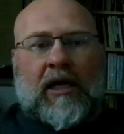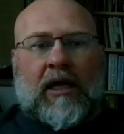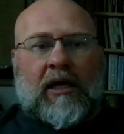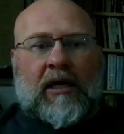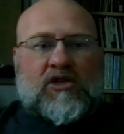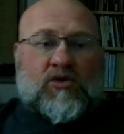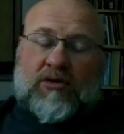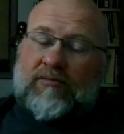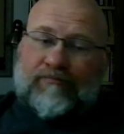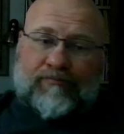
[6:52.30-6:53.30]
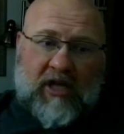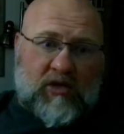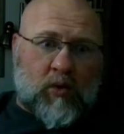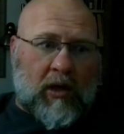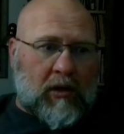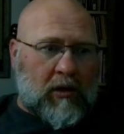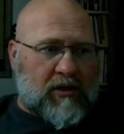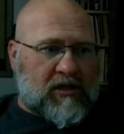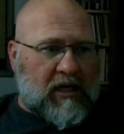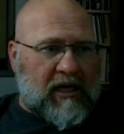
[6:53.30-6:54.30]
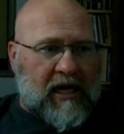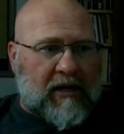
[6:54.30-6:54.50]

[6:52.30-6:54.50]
That's what it looks like.